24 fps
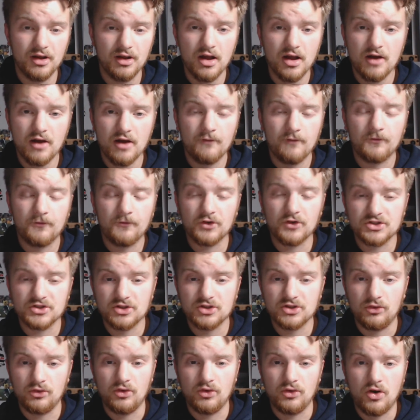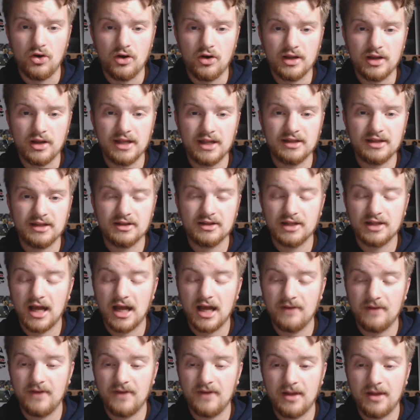for so long and
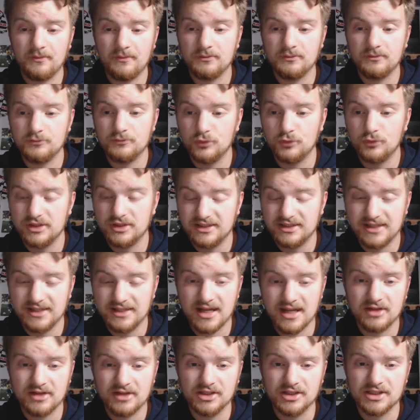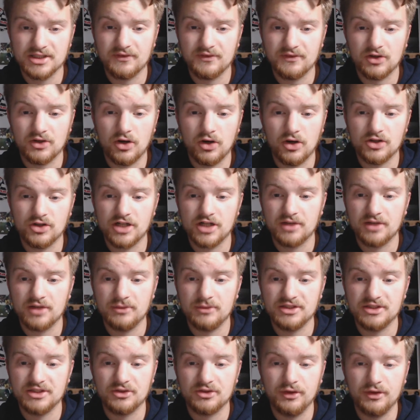have that ridiculous of a contract when
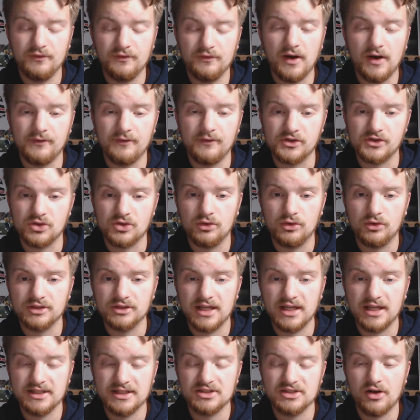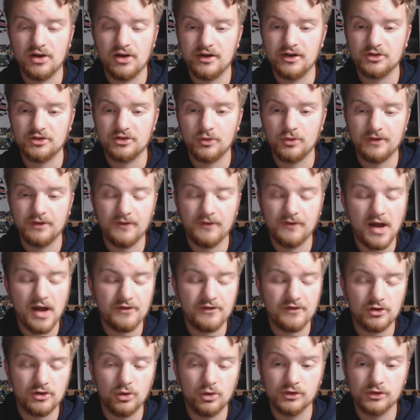he's 35 years old and he's not a
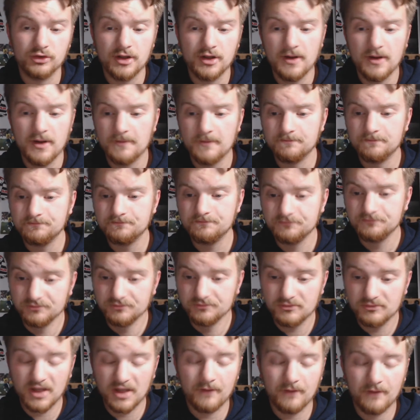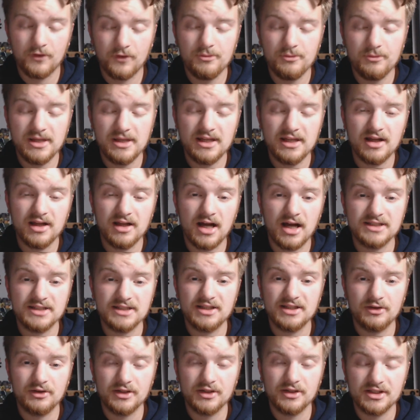25-year-old. For me, I sit
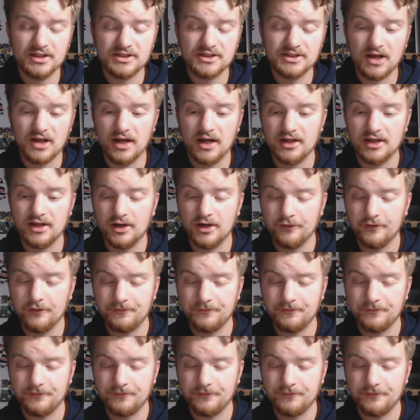on the side of